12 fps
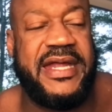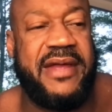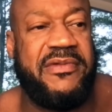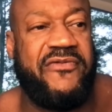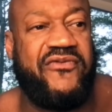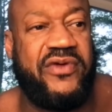
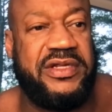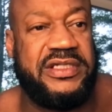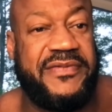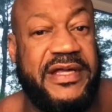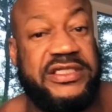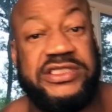damn near 40 years
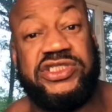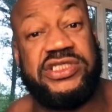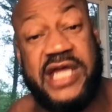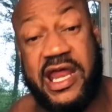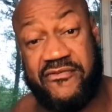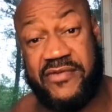of age. He should
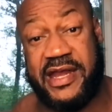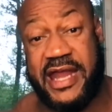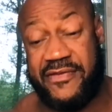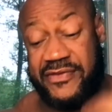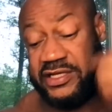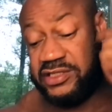not have ran
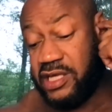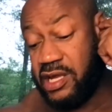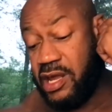out there.